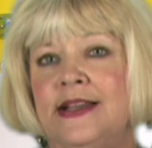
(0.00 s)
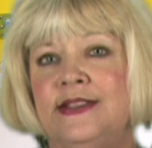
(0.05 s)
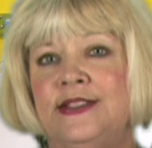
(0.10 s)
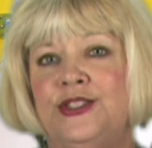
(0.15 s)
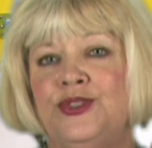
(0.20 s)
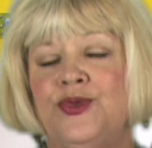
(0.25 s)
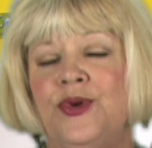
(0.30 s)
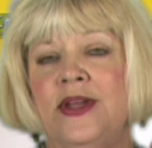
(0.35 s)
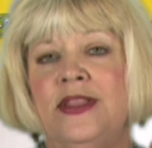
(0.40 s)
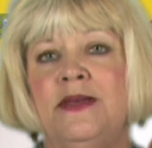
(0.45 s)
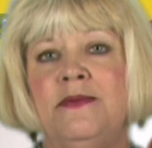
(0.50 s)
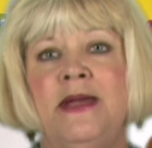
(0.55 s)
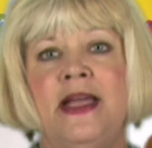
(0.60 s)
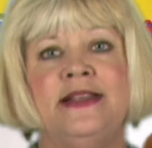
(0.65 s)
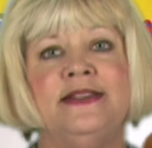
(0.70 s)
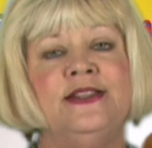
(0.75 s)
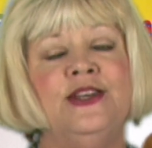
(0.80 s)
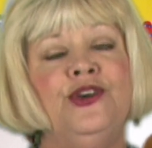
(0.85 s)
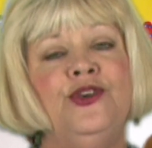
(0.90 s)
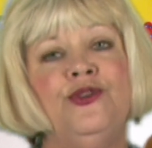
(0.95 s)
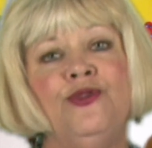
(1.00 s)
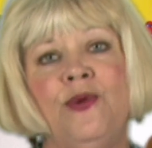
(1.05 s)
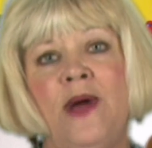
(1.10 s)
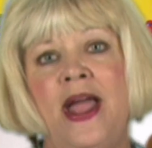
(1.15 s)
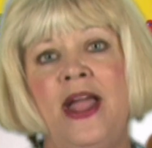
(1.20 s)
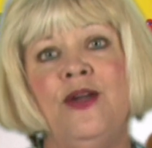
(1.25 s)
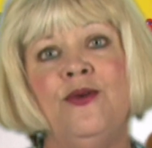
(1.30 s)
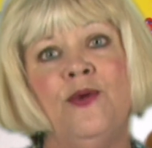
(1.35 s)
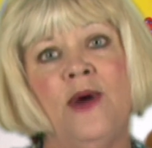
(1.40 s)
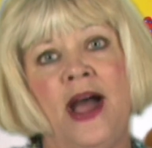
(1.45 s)
a story that makes a
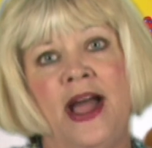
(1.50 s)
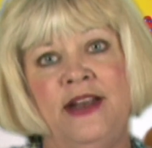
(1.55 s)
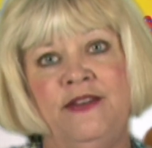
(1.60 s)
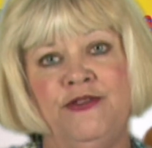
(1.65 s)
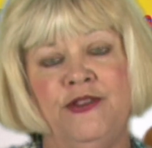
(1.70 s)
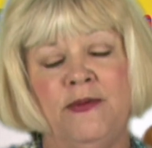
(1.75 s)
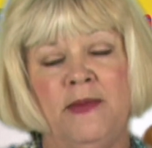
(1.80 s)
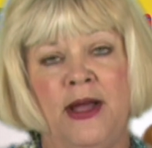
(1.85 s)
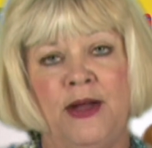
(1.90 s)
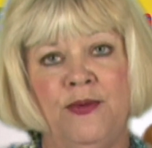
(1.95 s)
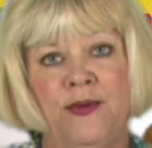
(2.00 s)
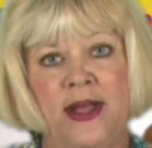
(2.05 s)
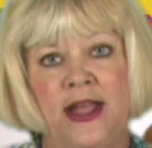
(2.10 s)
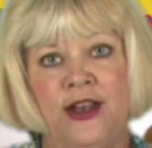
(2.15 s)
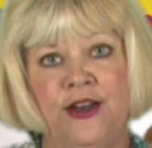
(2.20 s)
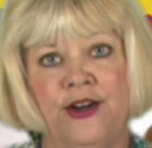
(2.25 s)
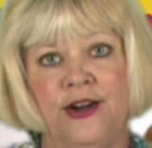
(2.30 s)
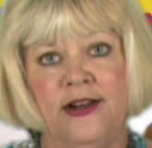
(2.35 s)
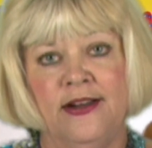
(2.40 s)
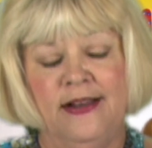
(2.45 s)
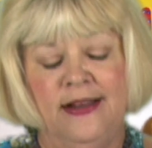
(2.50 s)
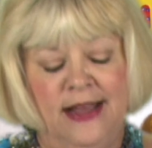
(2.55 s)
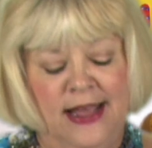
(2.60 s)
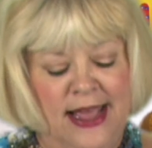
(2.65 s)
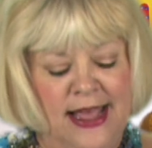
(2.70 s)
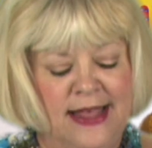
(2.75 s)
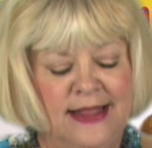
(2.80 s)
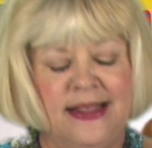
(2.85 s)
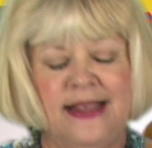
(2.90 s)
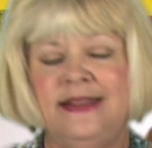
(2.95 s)
great ride for my reader.
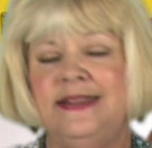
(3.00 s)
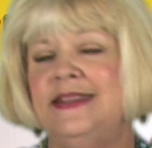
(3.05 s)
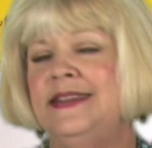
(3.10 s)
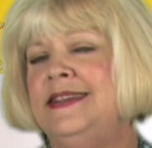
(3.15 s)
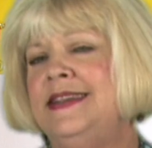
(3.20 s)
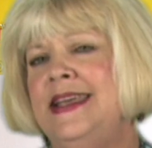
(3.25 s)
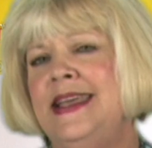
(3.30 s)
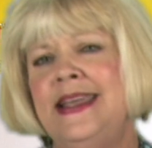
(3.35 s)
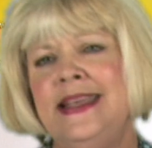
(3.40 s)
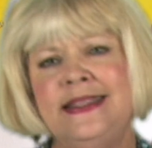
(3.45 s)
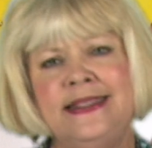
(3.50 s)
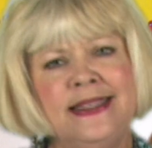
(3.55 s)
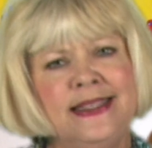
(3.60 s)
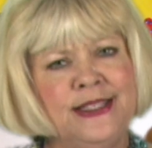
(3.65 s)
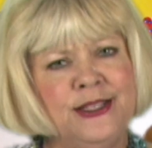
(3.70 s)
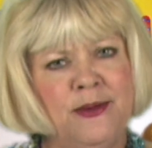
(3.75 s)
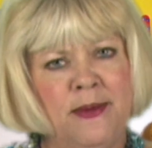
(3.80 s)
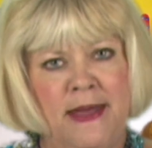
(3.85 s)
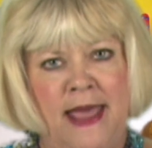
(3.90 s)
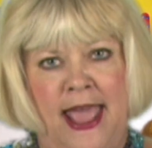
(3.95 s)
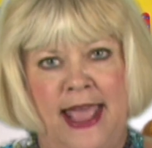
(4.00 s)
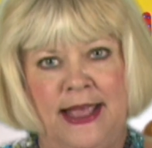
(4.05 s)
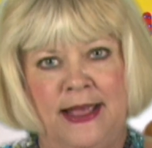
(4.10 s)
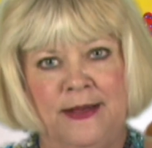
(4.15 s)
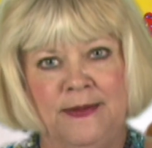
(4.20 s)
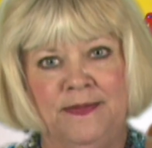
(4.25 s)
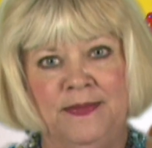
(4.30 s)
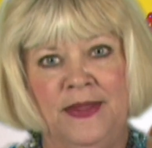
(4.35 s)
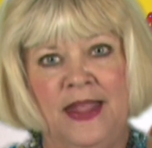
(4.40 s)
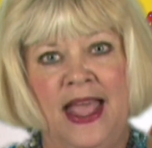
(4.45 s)
This is easy to make.
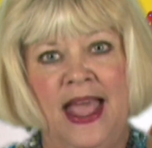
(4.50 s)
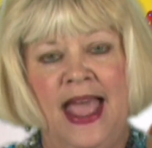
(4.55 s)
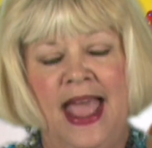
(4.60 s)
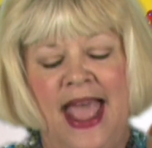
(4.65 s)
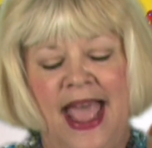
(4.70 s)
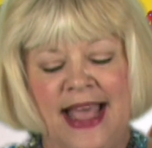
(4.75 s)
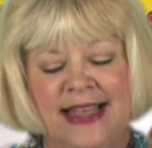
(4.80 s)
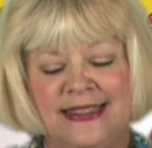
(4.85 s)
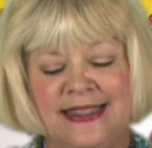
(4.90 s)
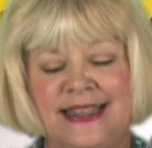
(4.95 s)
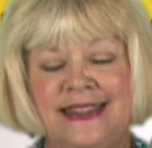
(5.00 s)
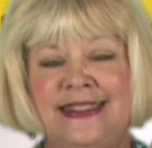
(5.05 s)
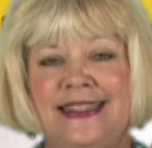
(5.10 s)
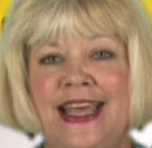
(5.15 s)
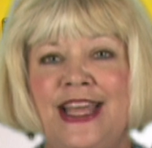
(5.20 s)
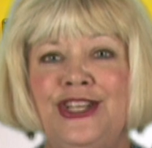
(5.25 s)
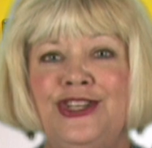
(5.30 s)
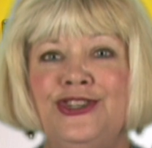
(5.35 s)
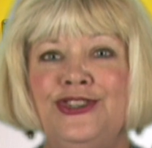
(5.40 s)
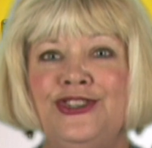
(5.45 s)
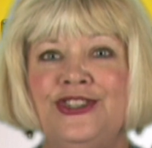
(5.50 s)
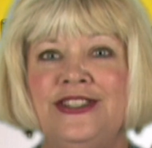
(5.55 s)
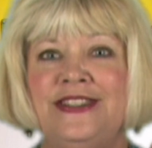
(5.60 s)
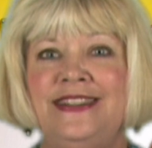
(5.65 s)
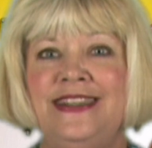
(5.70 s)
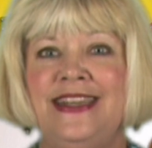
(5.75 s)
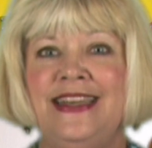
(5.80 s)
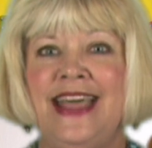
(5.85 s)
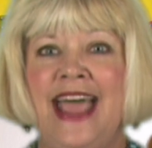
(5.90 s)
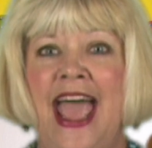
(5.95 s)
As I said, you just
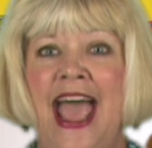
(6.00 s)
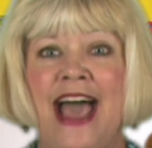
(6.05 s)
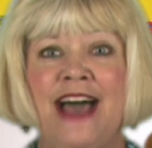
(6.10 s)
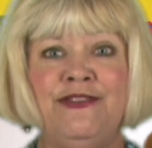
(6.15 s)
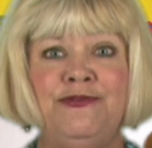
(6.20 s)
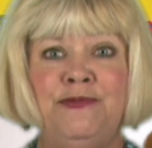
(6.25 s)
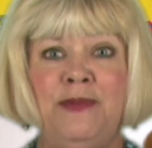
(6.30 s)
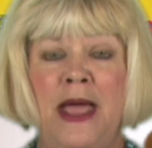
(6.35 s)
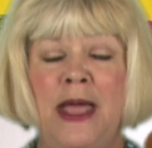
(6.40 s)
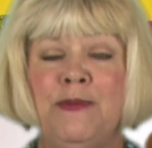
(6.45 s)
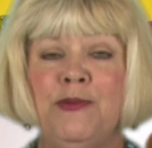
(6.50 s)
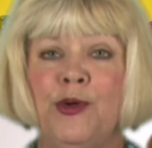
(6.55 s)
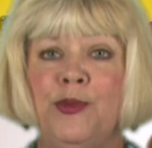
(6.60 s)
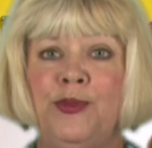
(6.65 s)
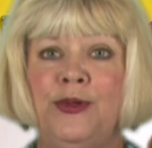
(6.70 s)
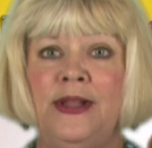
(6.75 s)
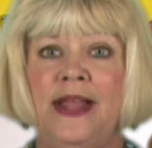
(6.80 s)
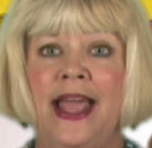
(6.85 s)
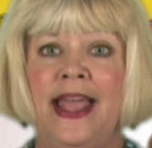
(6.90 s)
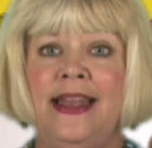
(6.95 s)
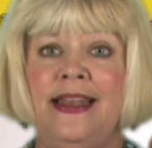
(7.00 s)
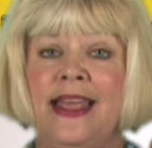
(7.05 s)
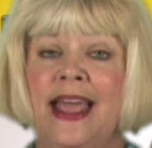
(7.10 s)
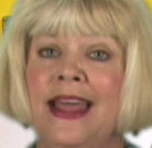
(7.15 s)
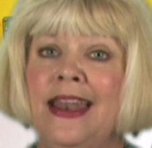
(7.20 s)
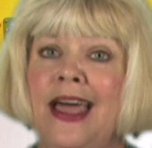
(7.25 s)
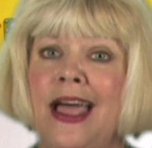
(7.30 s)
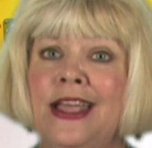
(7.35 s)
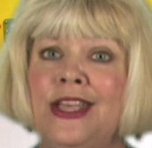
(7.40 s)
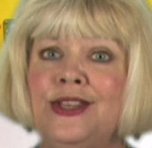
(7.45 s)
need a half paper plate,
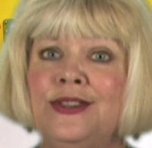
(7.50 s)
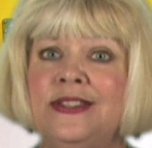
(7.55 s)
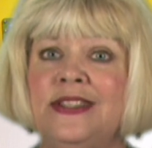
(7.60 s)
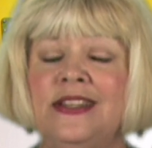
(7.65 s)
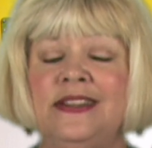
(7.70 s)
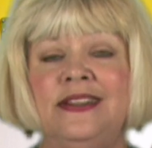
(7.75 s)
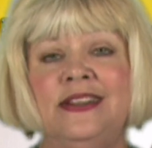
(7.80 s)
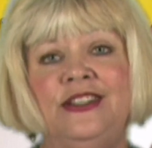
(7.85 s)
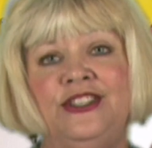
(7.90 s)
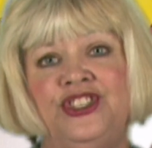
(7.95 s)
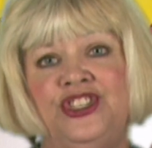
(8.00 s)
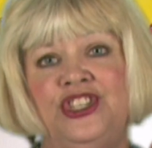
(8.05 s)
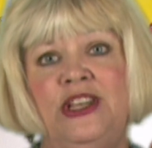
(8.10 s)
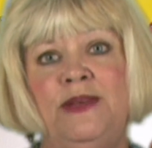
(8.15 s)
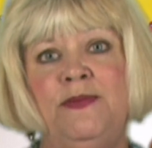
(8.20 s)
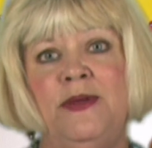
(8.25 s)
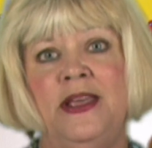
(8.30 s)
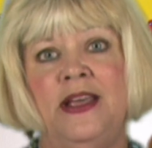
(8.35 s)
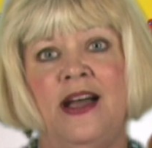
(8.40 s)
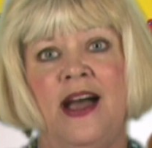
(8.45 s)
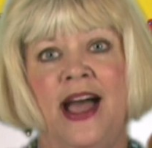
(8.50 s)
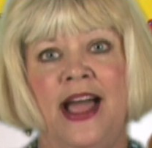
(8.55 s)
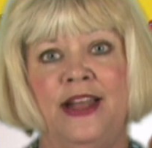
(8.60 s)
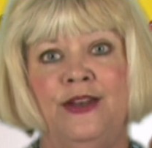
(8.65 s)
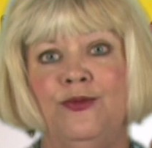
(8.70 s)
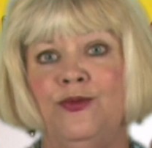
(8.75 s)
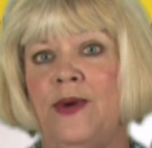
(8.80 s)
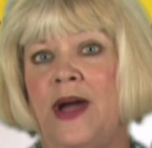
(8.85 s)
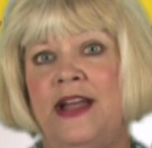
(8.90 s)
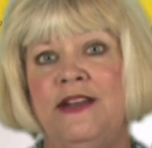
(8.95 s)
and I use the little cheapy kind
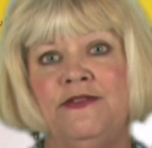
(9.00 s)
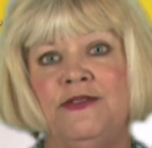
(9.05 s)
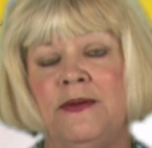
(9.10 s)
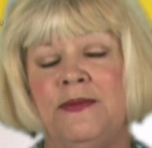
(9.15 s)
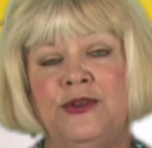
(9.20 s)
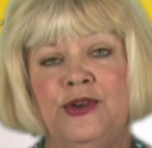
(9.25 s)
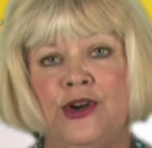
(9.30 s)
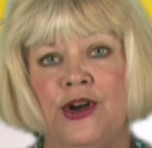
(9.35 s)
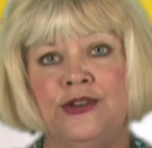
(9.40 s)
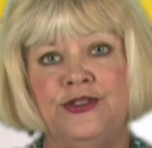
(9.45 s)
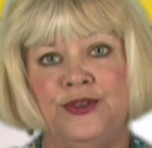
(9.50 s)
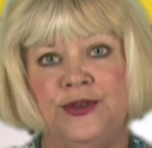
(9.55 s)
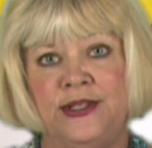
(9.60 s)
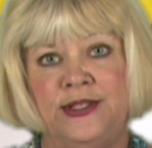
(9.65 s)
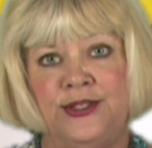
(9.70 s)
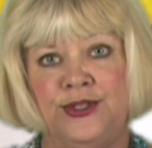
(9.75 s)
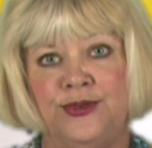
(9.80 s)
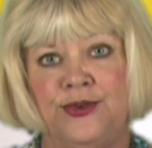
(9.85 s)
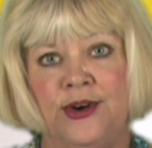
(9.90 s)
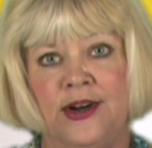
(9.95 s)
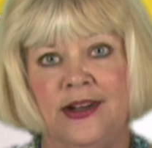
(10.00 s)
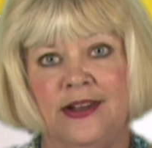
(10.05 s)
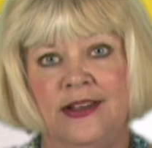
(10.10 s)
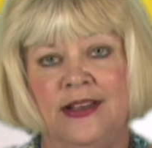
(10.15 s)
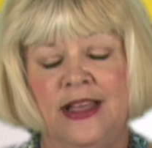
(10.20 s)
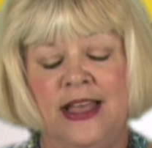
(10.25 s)
right from the grocery store.